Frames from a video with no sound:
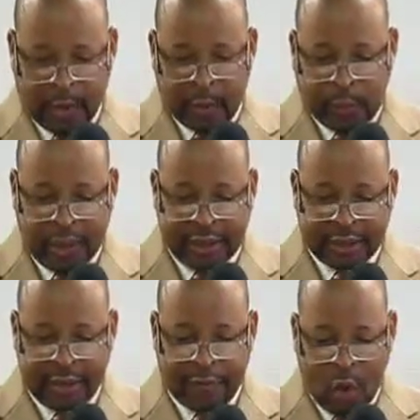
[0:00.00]

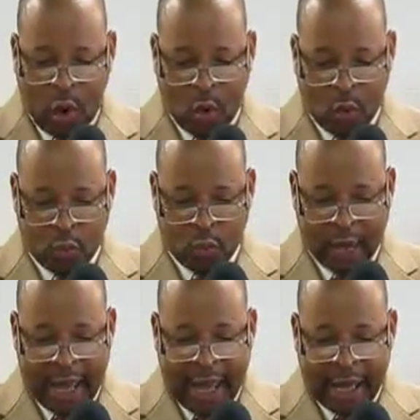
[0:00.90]
priest of
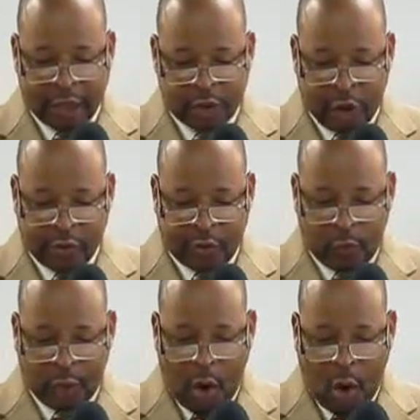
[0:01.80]
On. And Joseph
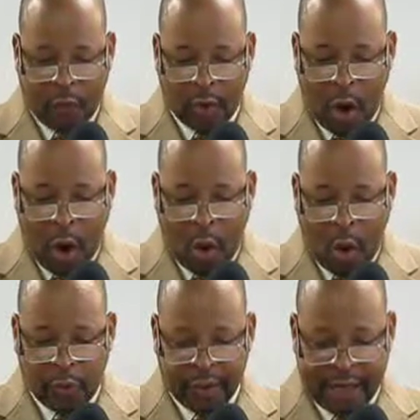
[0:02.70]
went over
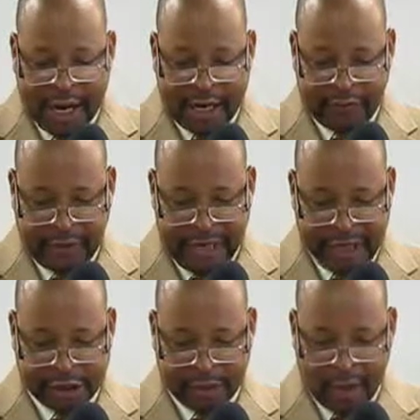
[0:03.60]
all the land of
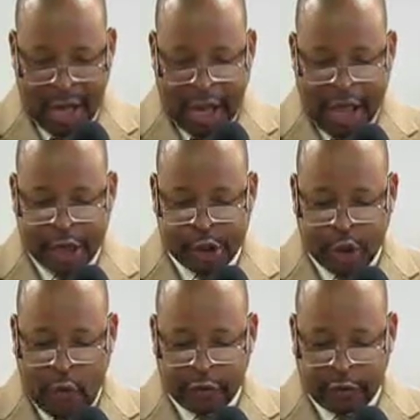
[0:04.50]
Egypt. And
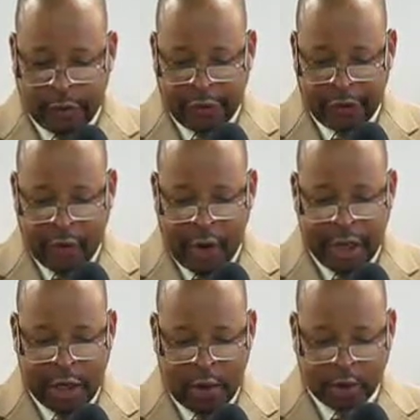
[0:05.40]
Joseph was
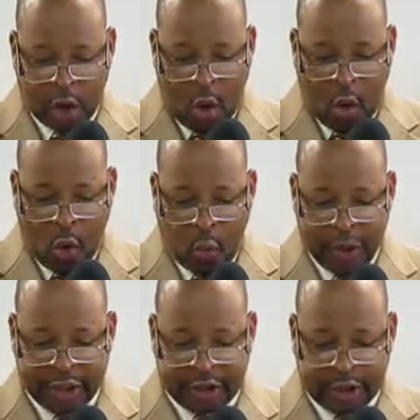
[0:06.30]
30 years old
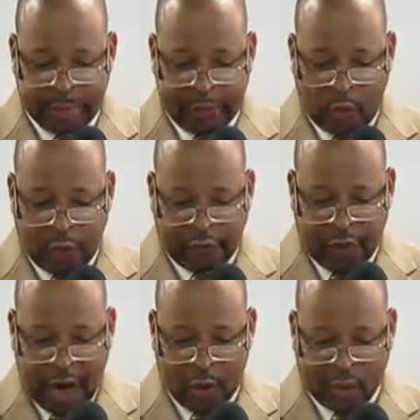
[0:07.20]
when he stood before
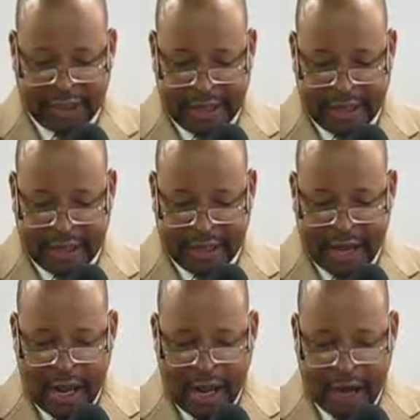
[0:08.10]
Pharaoh, king
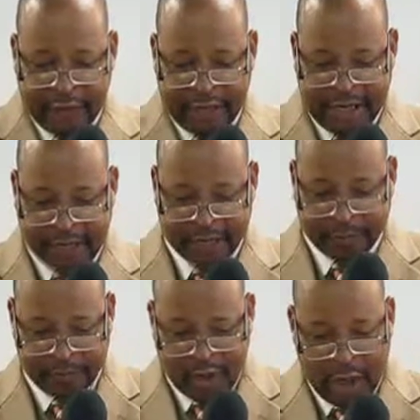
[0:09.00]
of
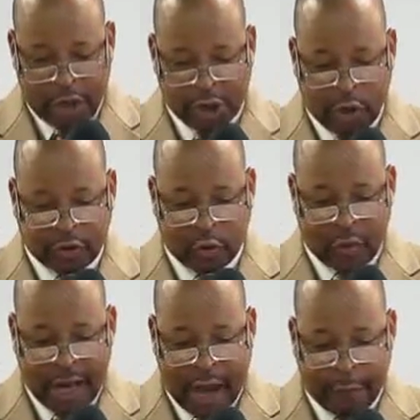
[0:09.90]
Egypt. And Joseph
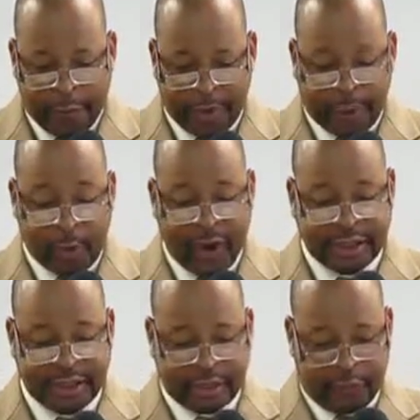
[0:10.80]
went out from the
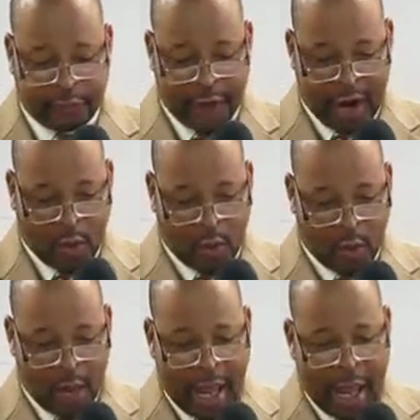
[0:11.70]
presence of
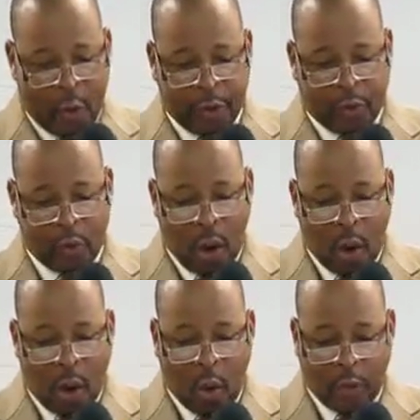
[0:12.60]
Pharaoh and went through
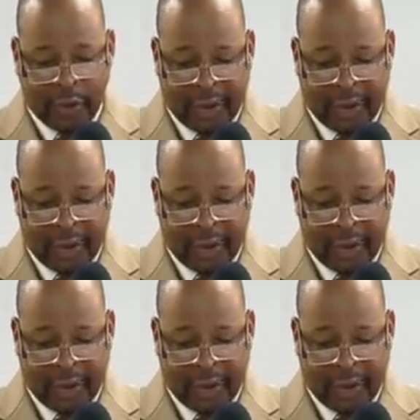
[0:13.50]
all the